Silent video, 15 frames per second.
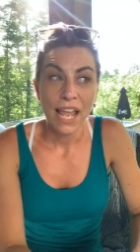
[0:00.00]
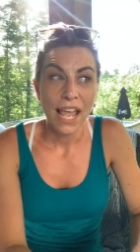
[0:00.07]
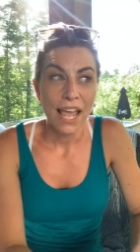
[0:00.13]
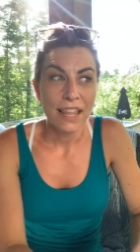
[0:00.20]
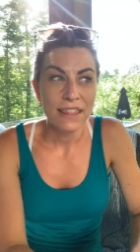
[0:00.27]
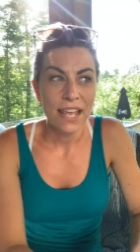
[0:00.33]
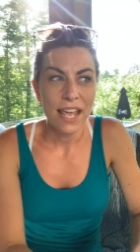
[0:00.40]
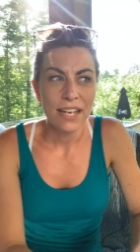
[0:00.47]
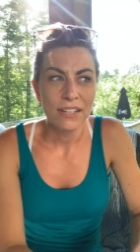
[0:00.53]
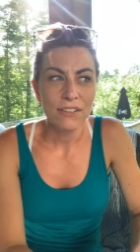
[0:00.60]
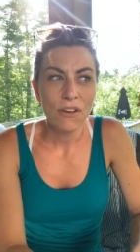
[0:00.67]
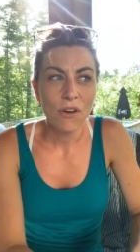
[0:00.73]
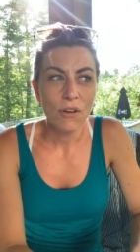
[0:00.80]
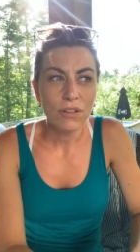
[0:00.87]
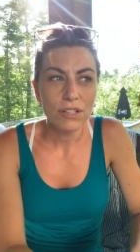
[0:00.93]
And then
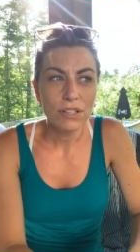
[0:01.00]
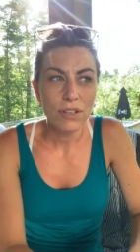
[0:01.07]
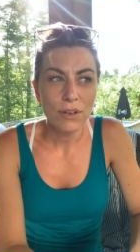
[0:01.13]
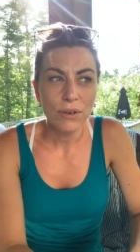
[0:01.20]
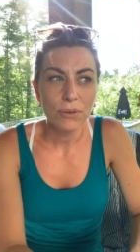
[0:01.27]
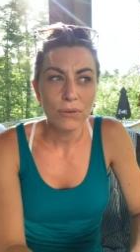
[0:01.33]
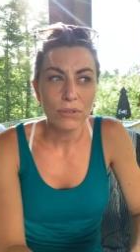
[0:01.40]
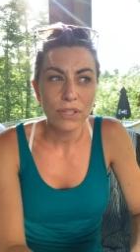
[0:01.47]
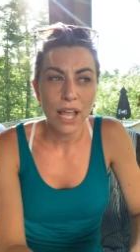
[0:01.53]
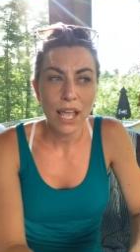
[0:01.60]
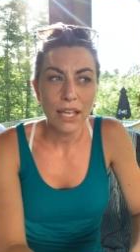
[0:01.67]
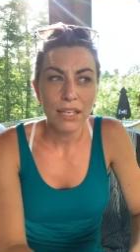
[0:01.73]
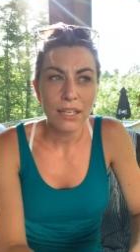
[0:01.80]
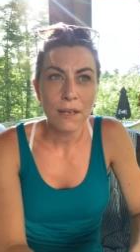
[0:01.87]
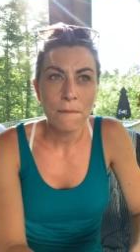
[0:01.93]
also,
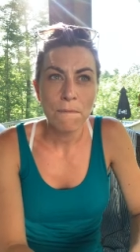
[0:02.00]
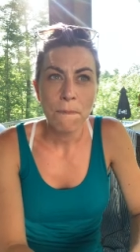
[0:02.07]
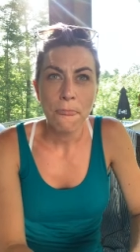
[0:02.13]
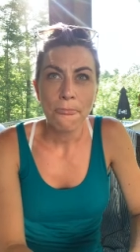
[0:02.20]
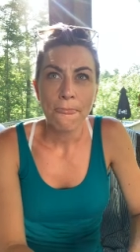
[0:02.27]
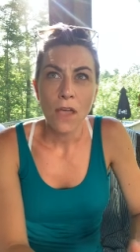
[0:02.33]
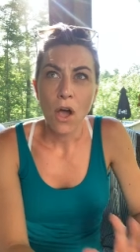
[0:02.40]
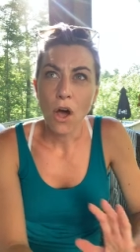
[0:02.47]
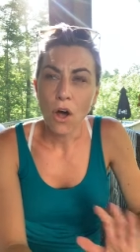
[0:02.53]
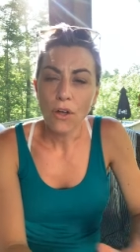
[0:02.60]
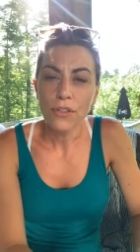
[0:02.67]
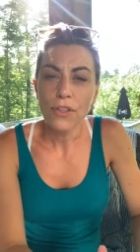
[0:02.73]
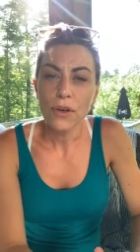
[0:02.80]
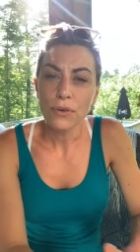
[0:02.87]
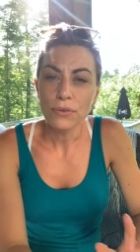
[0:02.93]
like, all
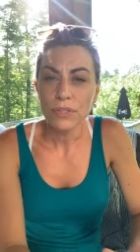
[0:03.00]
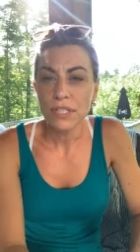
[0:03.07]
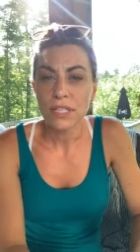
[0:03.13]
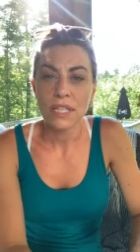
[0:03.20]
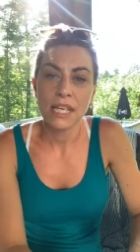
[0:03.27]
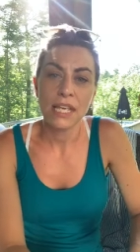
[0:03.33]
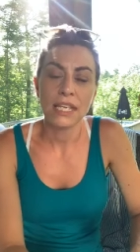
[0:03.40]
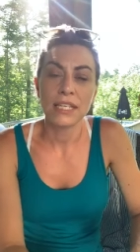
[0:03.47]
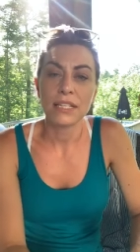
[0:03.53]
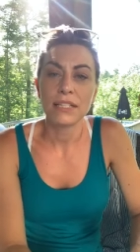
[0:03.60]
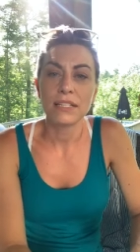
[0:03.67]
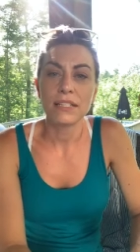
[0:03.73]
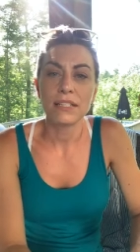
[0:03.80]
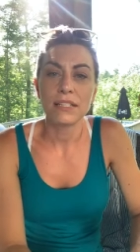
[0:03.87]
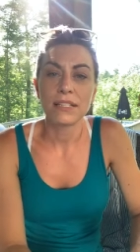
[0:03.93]
those
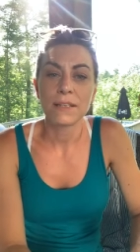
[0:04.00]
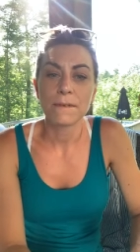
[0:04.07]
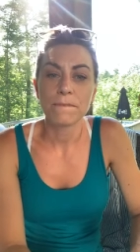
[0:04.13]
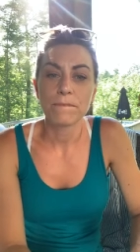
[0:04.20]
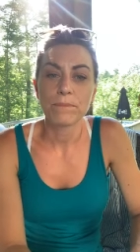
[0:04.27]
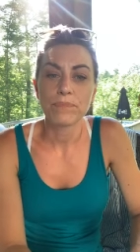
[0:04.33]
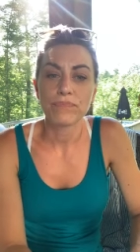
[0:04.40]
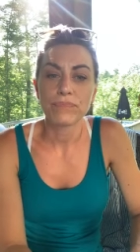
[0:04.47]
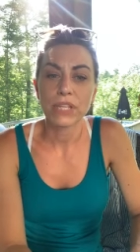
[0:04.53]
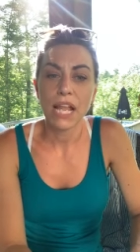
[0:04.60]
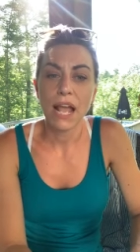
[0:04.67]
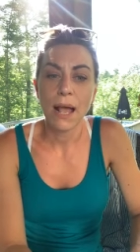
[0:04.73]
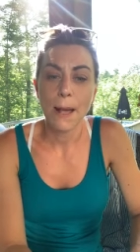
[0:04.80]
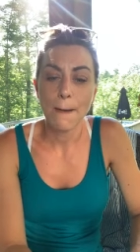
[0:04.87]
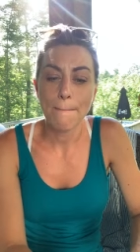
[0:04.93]
things
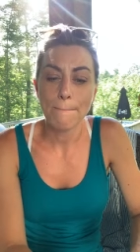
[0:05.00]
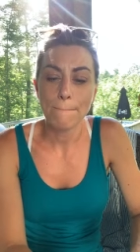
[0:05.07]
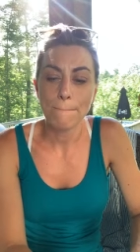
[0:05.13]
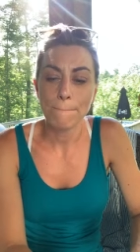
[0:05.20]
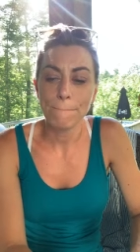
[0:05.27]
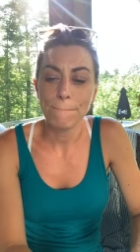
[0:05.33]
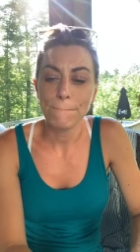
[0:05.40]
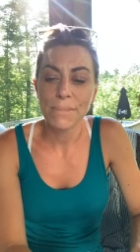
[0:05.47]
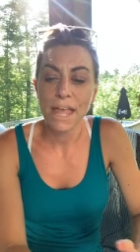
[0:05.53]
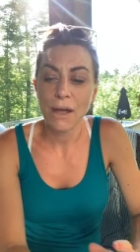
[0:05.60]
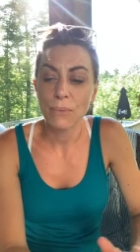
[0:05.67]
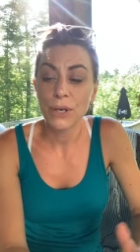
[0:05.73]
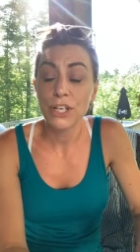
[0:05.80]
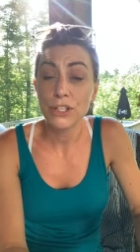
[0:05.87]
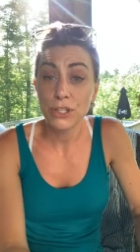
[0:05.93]

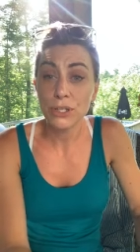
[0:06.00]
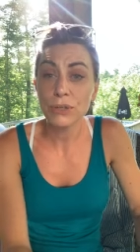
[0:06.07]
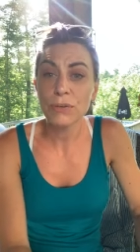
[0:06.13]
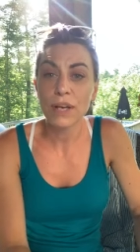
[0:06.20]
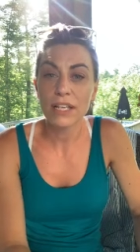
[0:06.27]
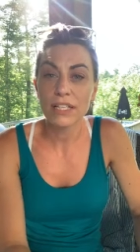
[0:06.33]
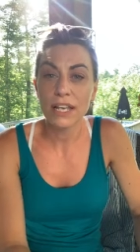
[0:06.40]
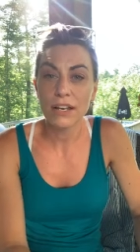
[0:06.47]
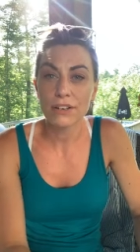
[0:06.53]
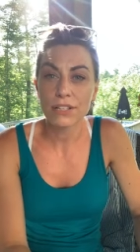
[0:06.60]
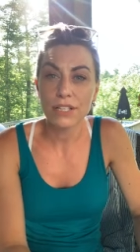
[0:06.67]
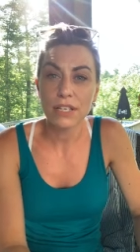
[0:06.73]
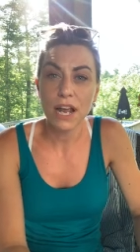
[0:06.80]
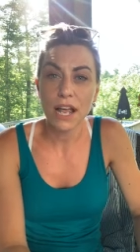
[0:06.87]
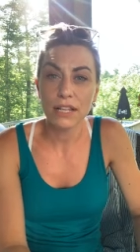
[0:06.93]
that we do as
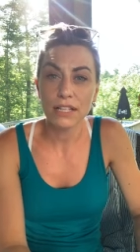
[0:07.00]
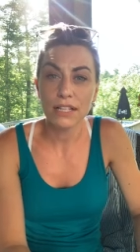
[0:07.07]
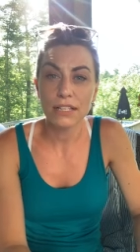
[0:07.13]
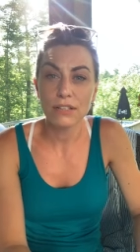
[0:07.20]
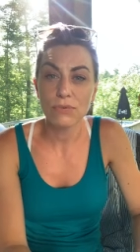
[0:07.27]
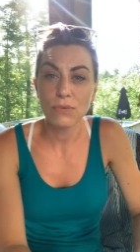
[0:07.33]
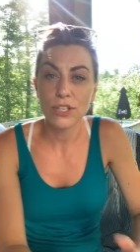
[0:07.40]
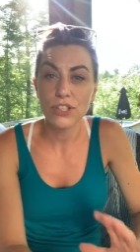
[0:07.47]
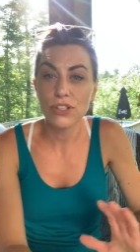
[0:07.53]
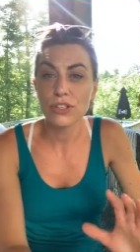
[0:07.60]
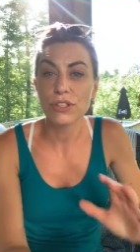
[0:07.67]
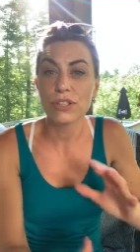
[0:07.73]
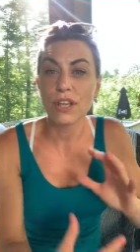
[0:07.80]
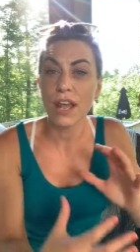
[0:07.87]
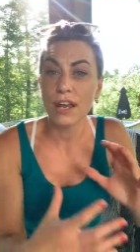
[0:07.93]
hairstylists, we
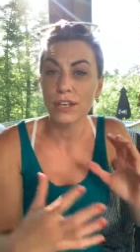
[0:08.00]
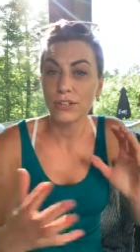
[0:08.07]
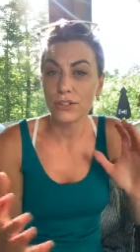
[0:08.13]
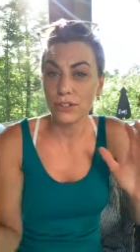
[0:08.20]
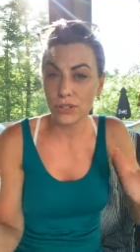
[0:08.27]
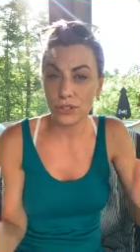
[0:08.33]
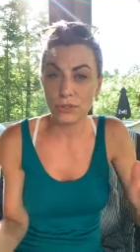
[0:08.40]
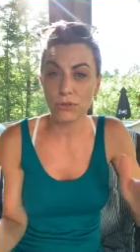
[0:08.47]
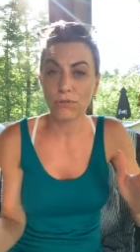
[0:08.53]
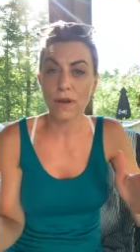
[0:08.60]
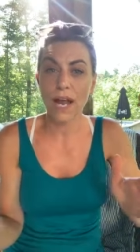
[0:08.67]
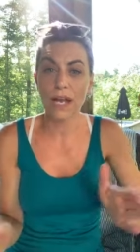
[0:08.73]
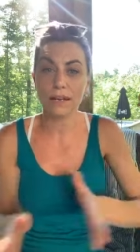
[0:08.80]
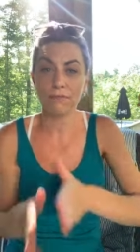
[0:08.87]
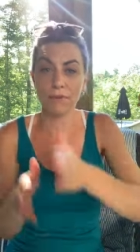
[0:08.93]
just kind of do,
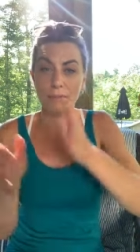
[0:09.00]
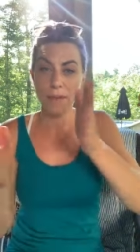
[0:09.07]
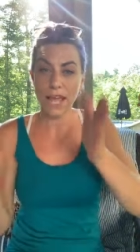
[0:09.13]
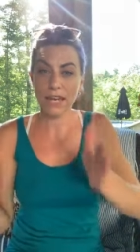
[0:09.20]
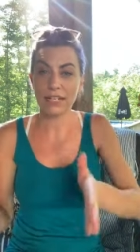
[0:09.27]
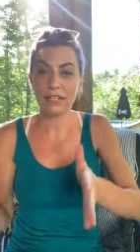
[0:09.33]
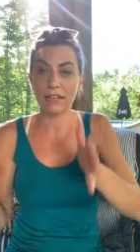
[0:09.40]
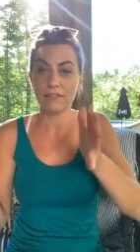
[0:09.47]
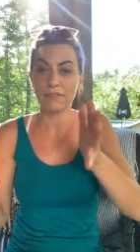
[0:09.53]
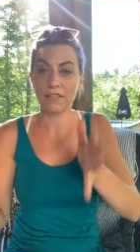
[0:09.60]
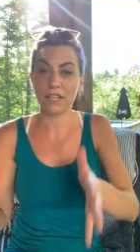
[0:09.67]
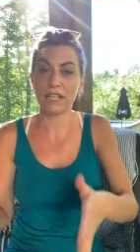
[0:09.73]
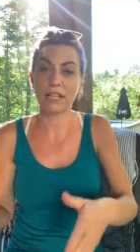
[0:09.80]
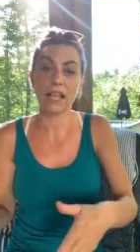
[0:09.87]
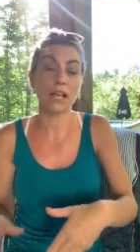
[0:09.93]
right,
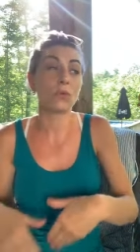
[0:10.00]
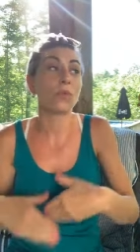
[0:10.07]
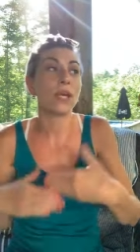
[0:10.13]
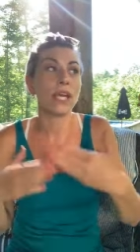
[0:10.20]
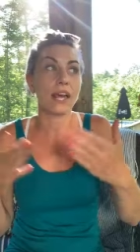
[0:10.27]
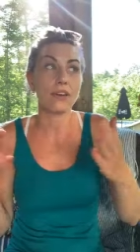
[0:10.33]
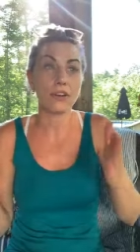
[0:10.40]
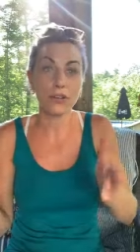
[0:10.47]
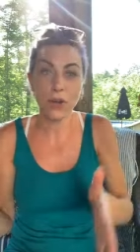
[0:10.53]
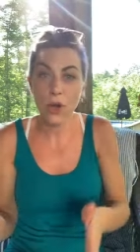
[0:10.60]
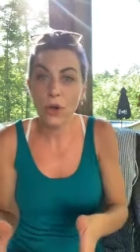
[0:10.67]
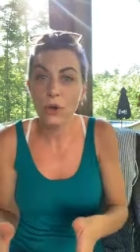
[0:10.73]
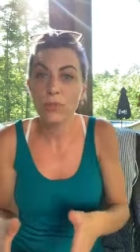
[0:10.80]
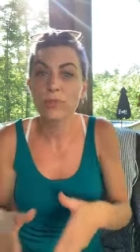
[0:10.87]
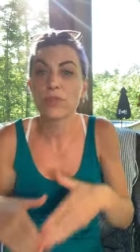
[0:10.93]
repetitively. Like, we get our
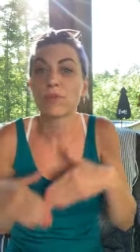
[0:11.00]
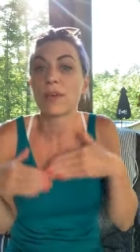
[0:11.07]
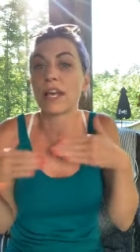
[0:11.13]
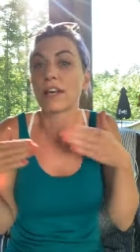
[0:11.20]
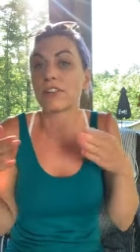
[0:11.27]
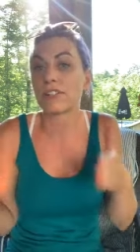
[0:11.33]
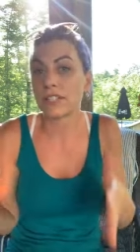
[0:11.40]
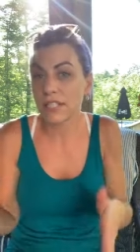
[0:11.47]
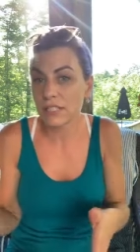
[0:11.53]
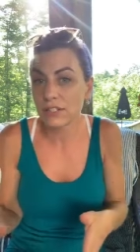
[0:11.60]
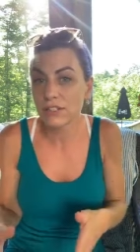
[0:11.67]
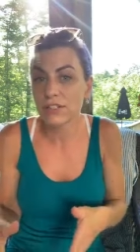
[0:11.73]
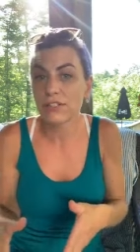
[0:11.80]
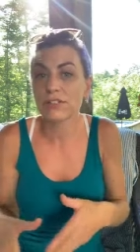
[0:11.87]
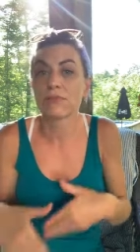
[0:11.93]
combs, we get our
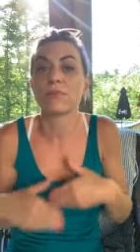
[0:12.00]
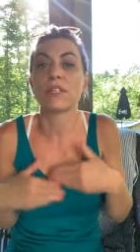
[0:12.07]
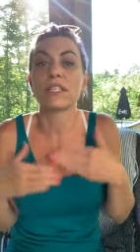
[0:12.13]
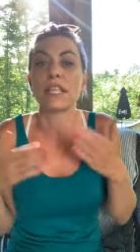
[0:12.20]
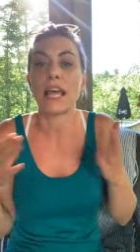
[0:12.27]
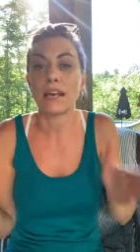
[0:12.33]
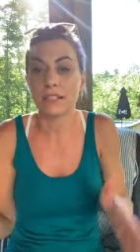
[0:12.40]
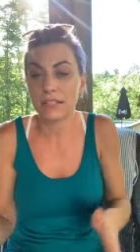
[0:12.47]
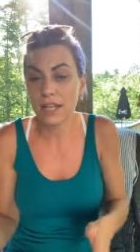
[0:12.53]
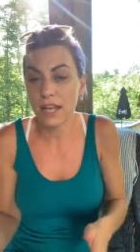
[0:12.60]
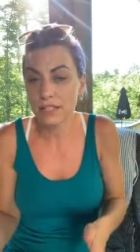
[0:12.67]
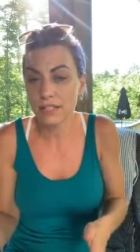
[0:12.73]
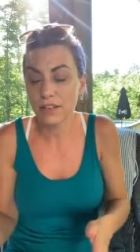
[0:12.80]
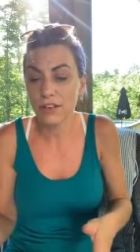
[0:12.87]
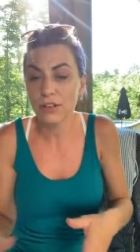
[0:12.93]
scissors, we
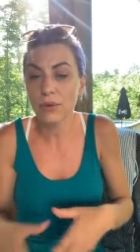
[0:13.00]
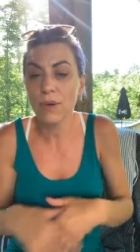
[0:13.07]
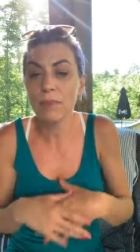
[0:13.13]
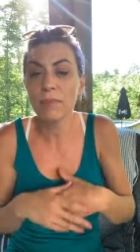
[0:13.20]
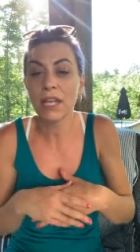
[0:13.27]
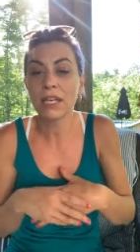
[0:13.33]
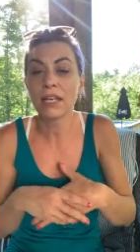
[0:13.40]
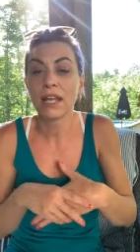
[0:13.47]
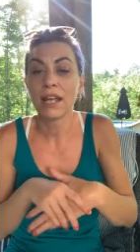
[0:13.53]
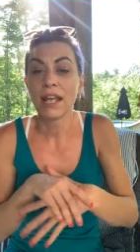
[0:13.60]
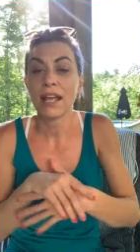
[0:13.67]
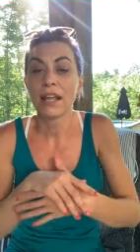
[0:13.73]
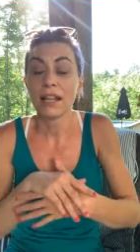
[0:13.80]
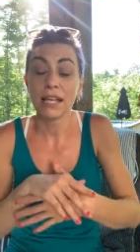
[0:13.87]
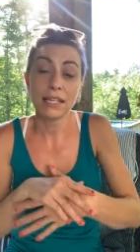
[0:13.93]
sanitize our equipment.
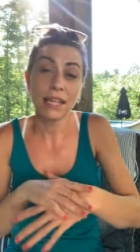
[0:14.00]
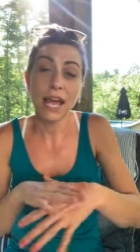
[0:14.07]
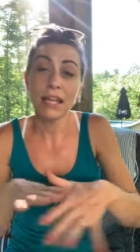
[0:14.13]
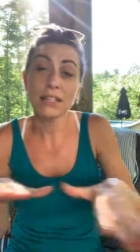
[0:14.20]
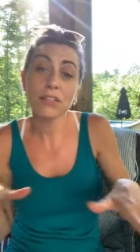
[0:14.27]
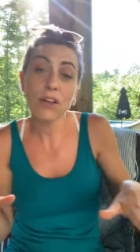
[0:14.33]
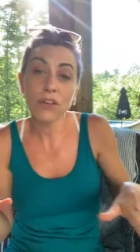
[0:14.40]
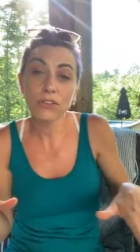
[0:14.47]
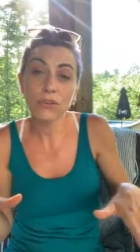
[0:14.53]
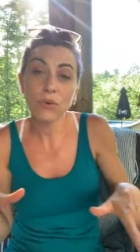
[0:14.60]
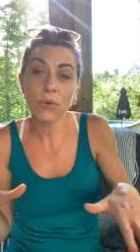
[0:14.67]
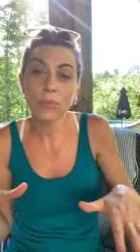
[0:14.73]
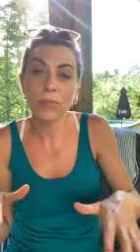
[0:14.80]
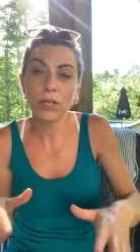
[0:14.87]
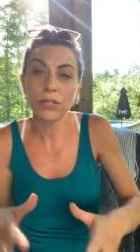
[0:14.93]
Like, that's all
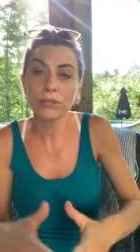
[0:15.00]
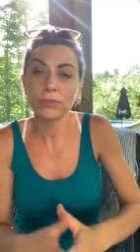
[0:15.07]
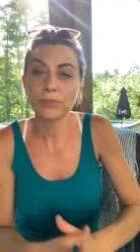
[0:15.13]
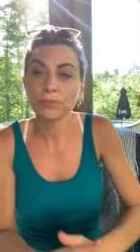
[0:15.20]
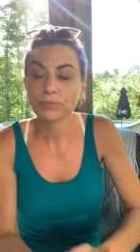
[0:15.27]
normal.